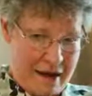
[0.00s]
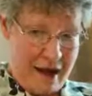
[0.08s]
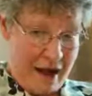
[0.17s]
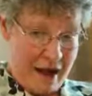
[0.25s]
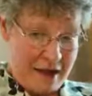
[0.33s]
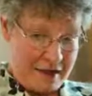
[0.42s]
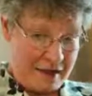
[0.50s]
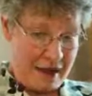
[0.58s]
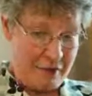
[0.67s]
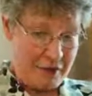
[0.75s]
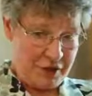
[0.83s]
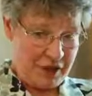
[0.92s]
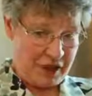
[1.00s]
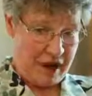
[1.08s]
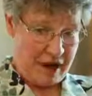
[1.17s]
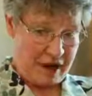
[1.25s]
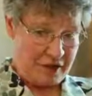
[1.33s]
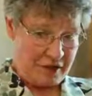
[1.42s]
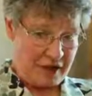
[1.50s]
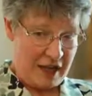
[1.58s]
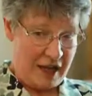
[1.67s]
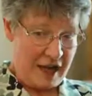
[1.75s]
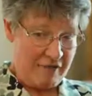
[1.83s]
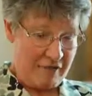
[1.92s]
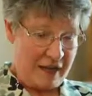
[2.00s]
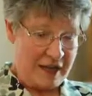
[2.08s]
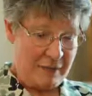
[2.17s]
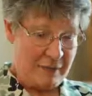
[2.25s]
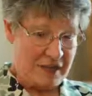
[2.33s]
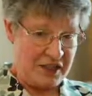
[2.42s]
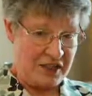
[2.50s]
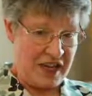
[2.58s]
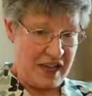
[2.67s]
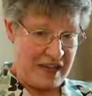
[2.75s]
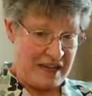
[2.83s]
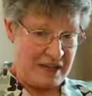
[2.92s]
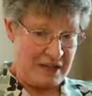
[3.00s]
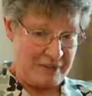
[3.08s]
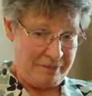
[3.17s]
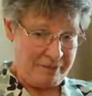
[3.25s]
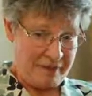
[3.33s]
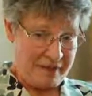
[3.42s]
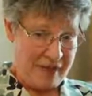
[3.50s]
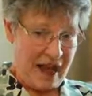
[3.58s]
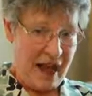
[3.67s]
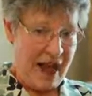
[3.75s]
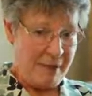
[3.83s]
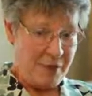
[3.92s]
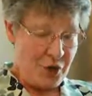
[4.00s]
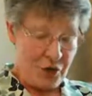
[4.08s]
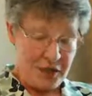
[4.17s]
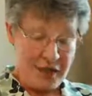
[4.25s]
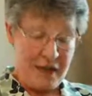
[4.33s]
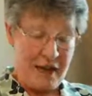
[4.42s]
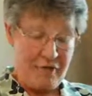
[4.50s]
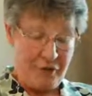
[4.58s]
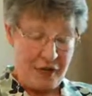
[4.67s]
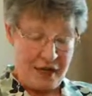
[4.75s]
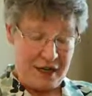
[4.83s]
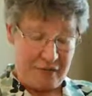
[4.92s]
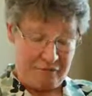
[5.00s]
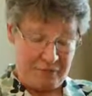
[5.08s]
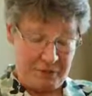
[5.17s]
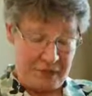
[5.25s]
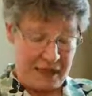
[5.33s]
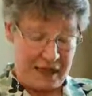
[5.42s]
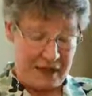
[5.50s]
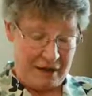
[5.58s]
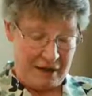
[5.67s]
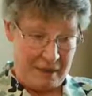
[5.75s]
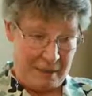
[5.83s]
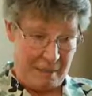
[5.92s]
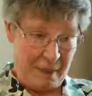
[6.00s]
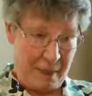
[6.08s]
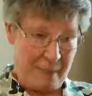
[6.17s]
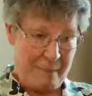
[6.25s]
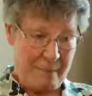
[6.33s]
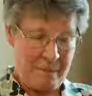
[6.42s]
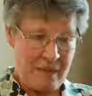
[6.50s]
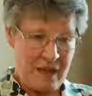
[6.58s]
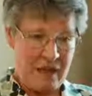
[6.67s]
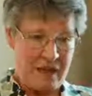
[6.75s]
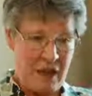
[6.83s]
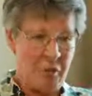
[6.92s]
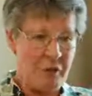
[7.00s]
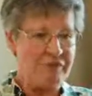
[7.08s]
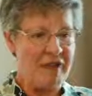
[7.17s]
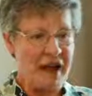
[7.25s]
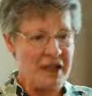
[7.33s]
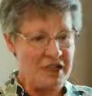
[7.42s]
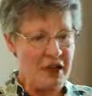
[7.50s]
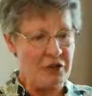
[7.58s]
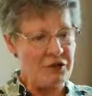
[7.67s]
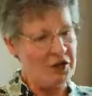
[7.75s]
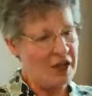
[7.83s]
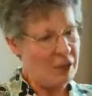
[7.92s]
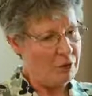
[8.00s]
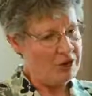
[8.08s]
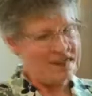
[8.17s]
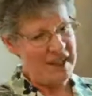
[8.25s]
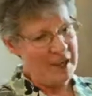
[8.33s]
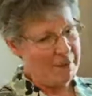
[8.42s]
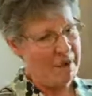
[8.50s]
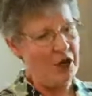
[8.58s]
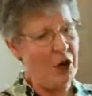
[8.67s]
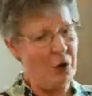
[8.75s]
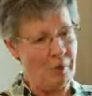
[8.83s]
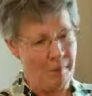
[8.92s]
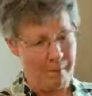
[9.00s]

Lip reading: Yes, I was scared. They have made a mistake. I'm not clever enough to be here. They will find out and they will send me home.